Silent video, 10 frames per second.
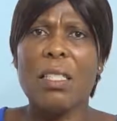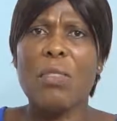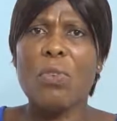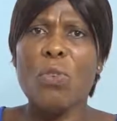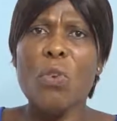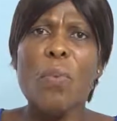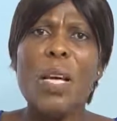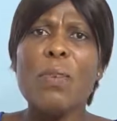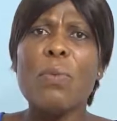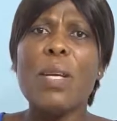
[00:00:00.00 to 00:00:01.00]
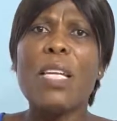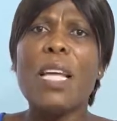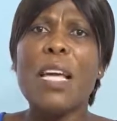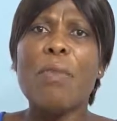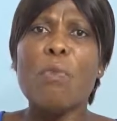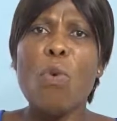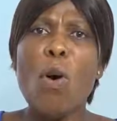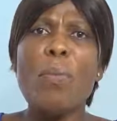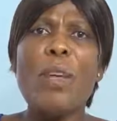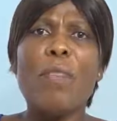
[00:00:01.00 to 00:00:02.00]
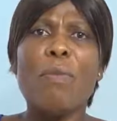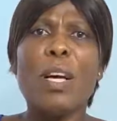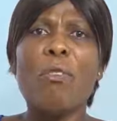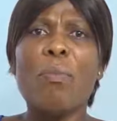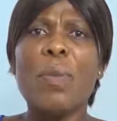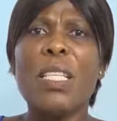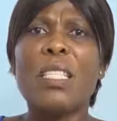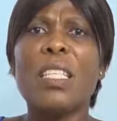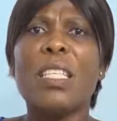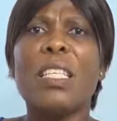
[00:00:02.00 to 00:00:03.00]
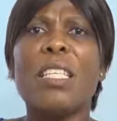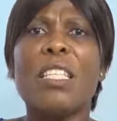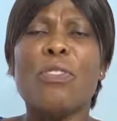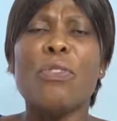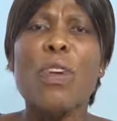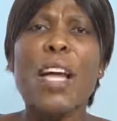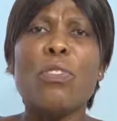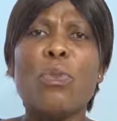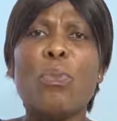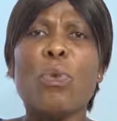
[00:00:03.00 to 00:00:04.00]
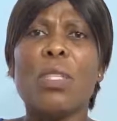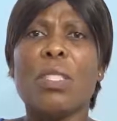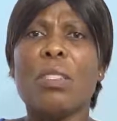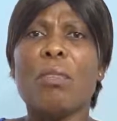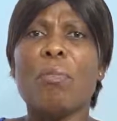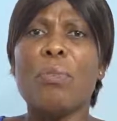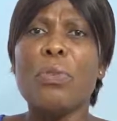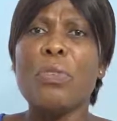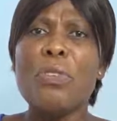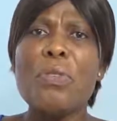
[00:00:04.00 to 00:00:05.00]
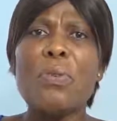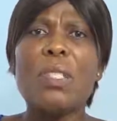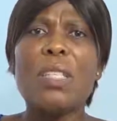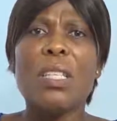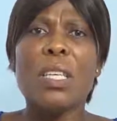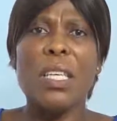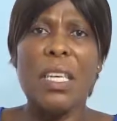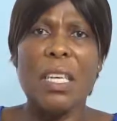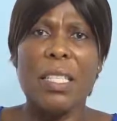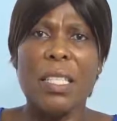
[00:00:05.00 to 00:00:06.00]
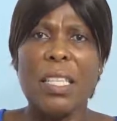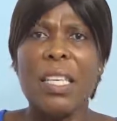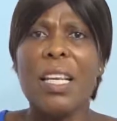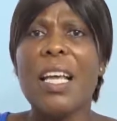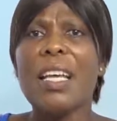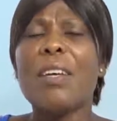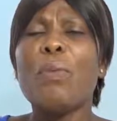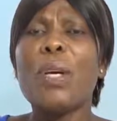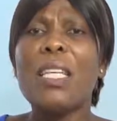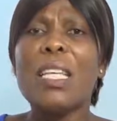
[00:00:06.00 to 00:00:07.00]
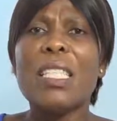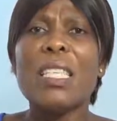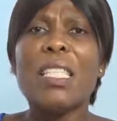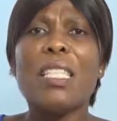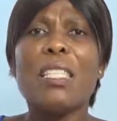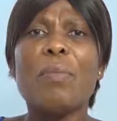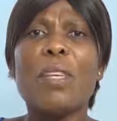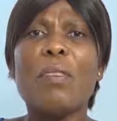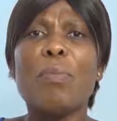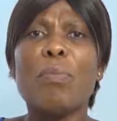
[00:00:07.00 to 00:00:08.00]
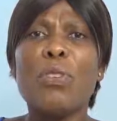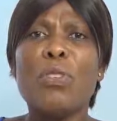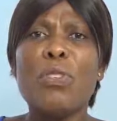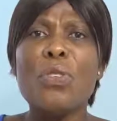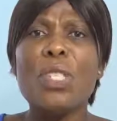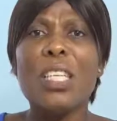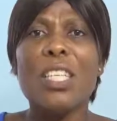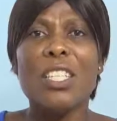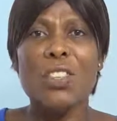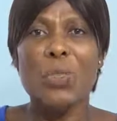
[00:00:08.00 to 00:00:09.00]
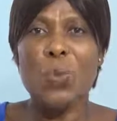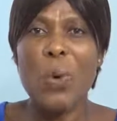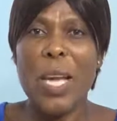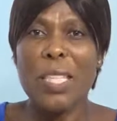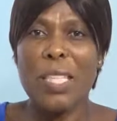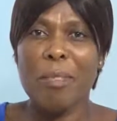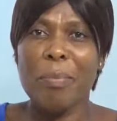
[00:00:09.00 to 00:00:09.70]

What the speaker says: So normally when they are in warm environments, they try to what? Produce heat. And then when this heat is being produced, they sweat.